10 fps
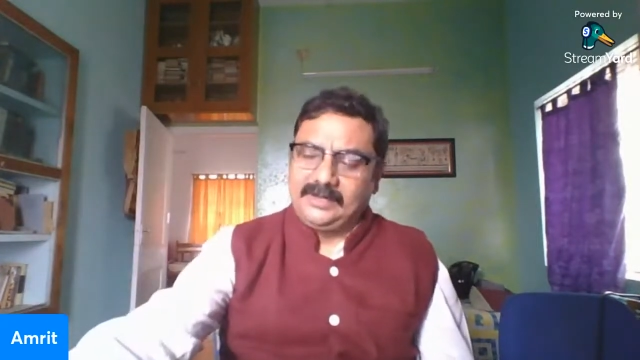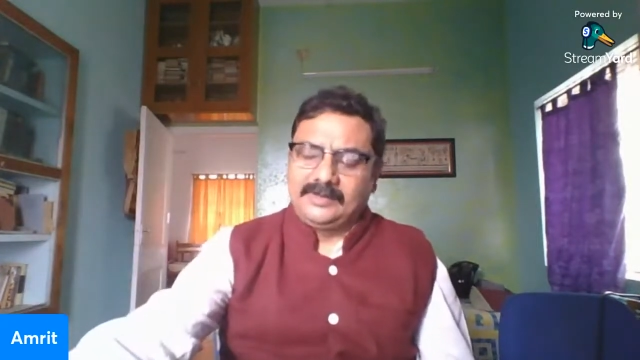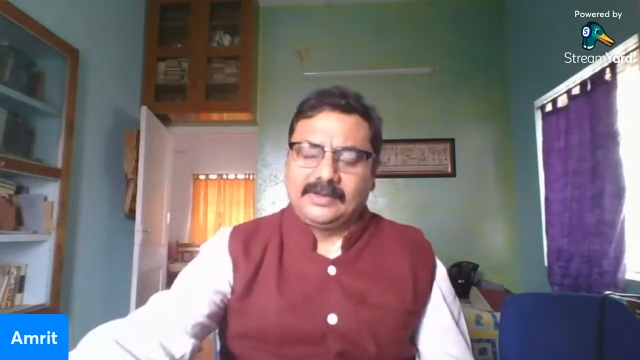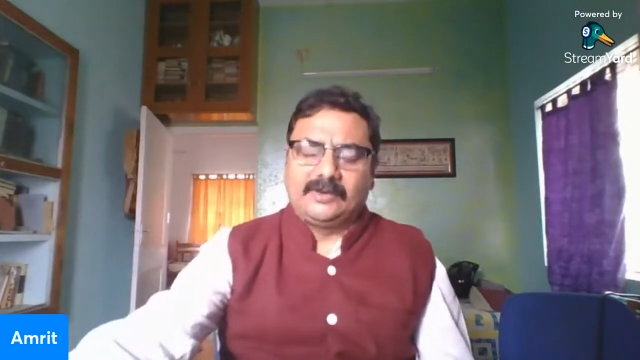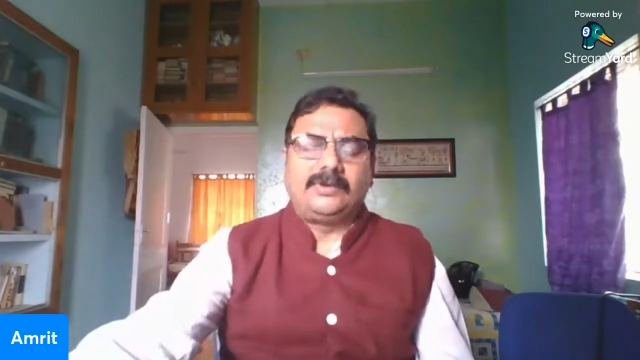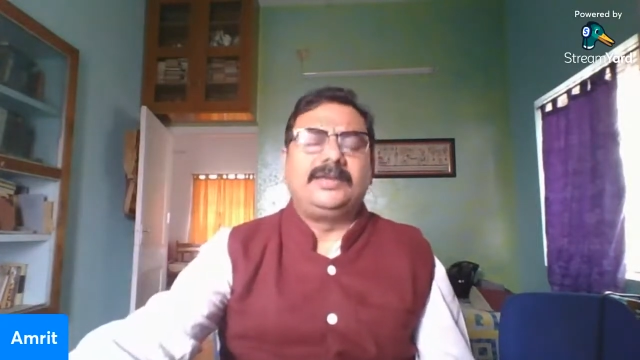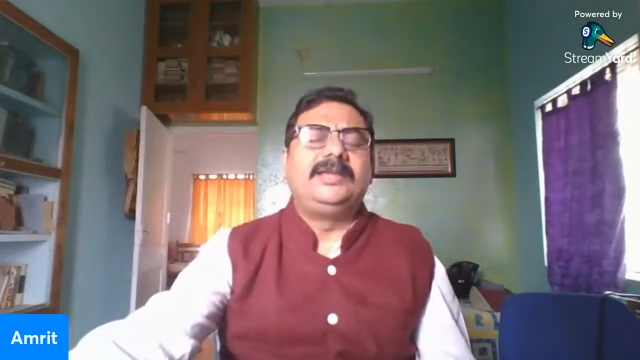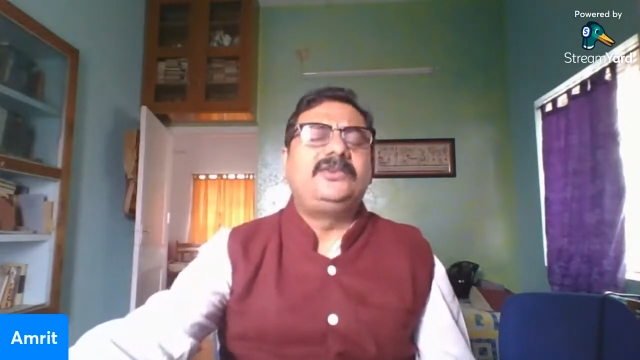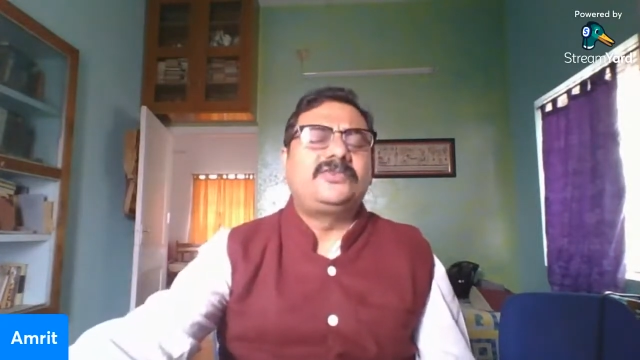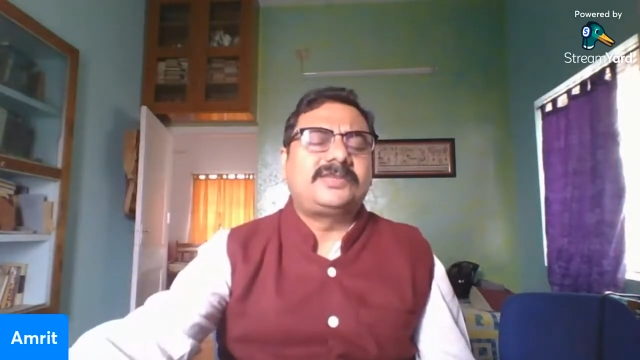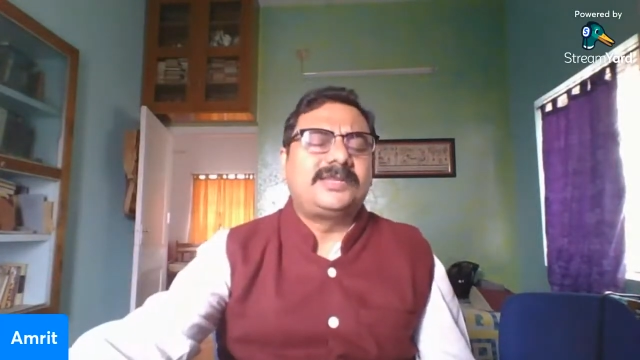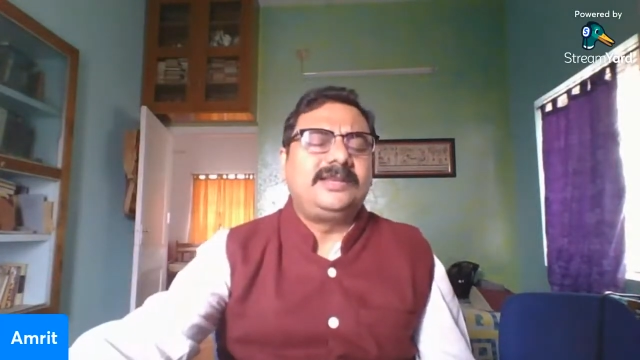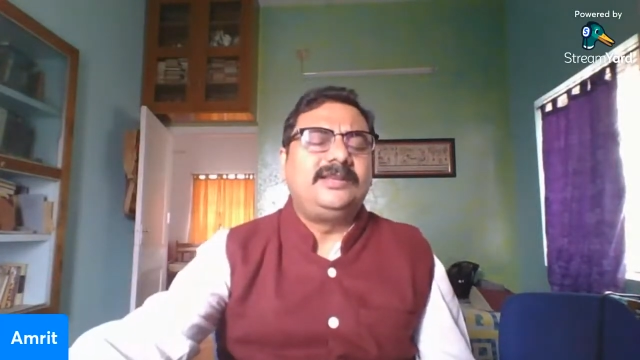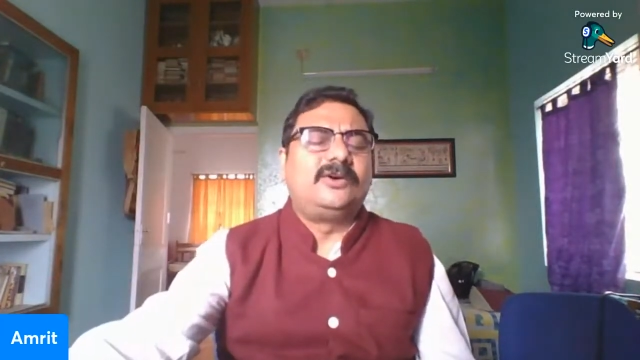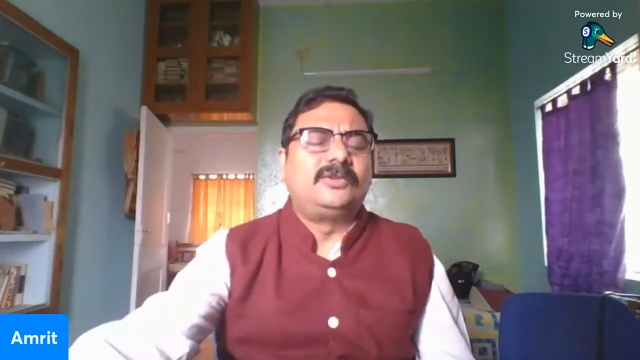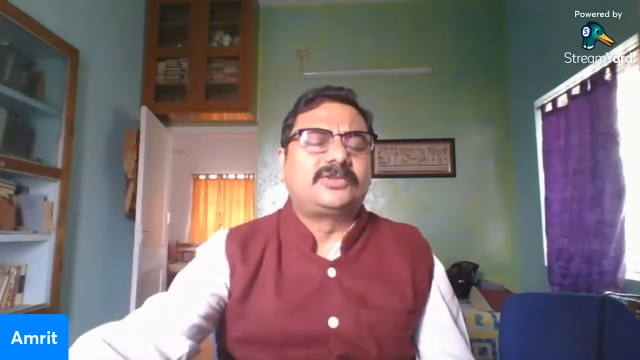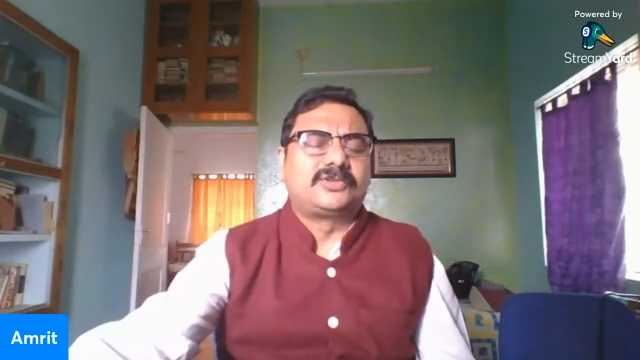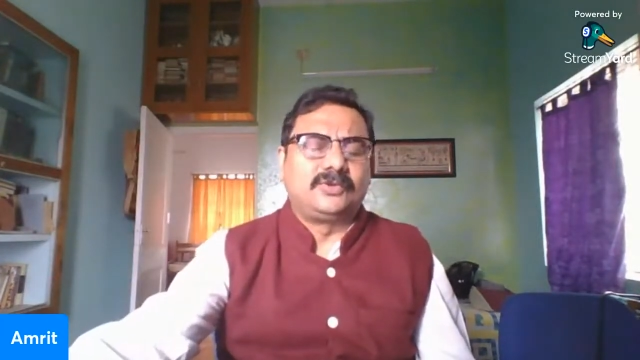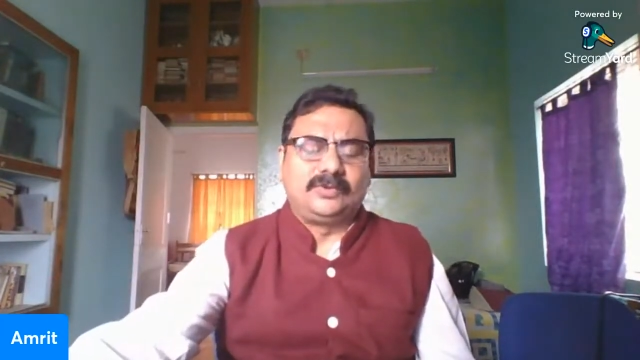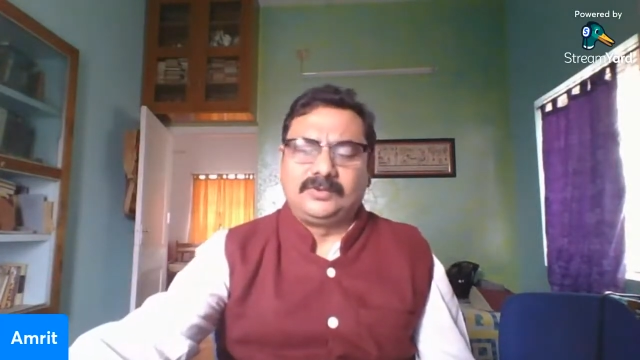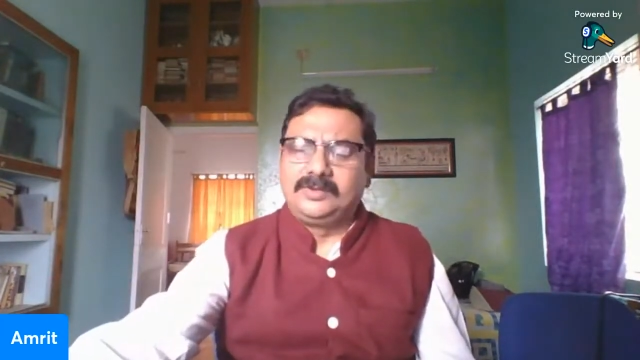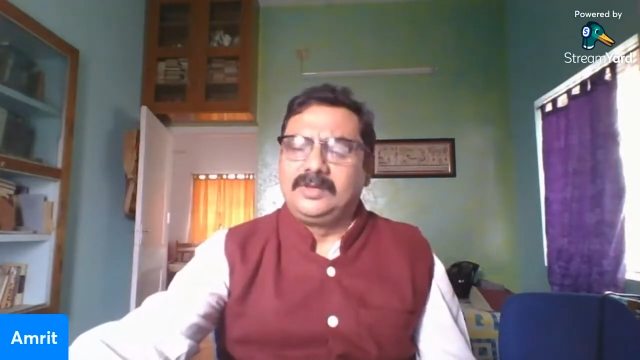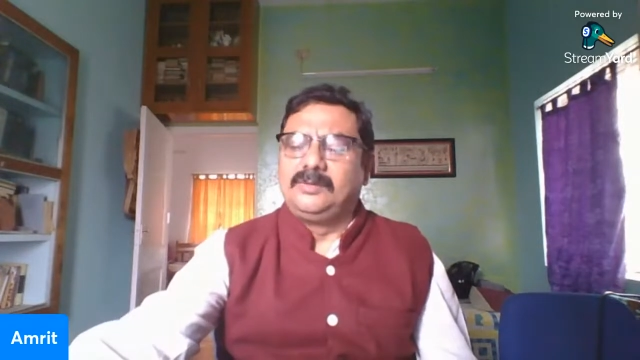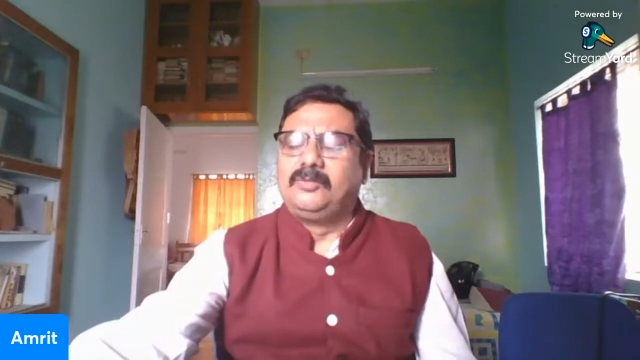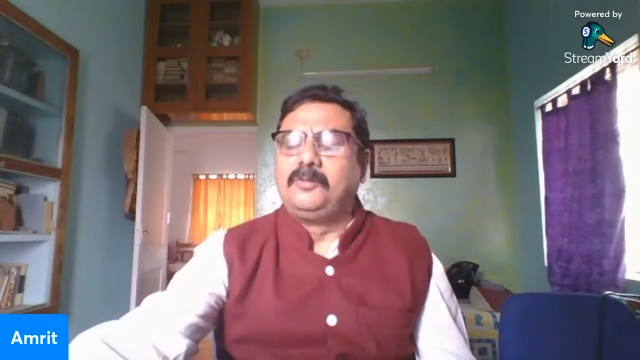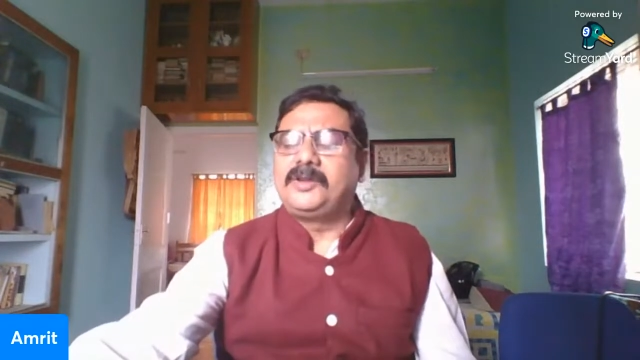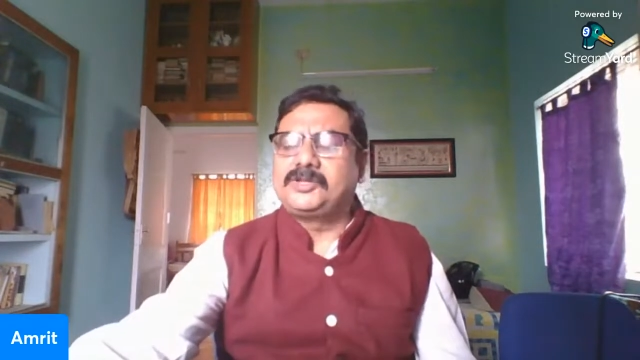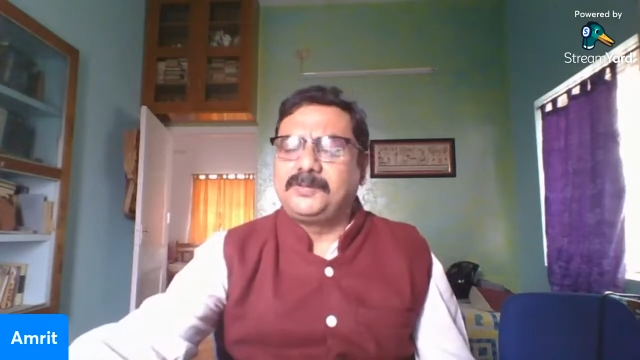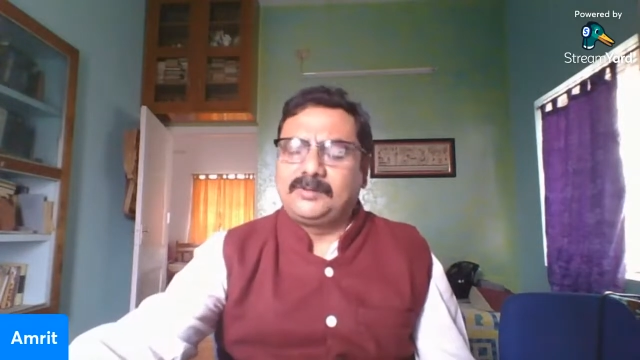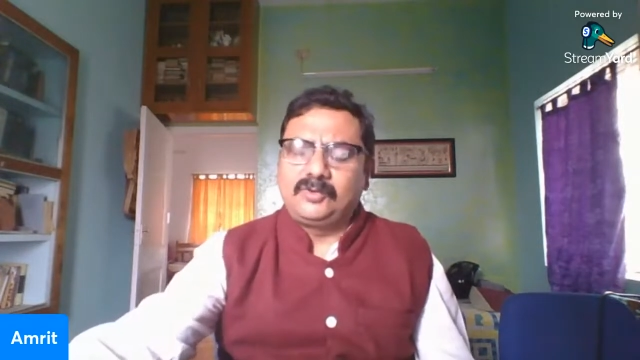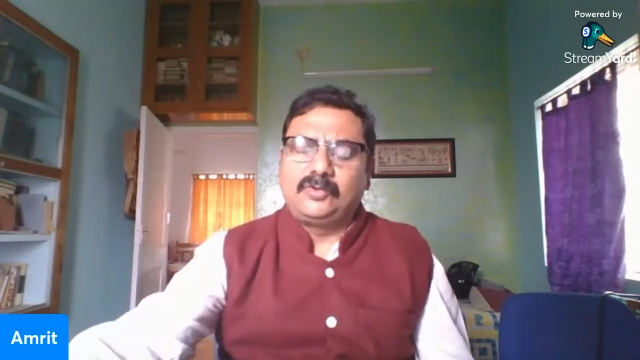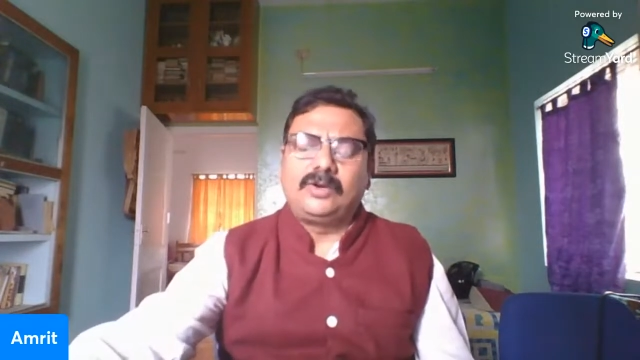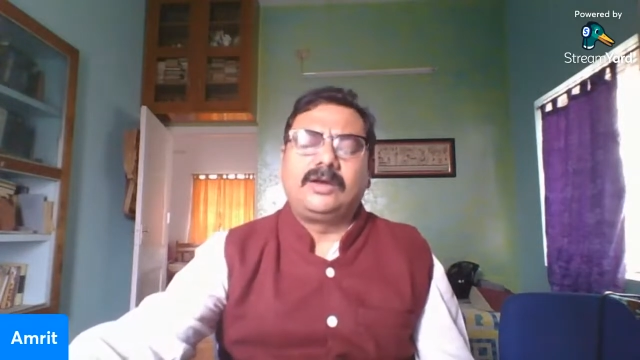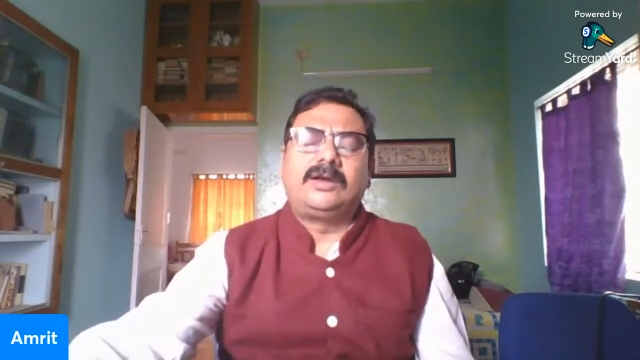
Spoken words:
Now, interestingly also, Bhupesh Babu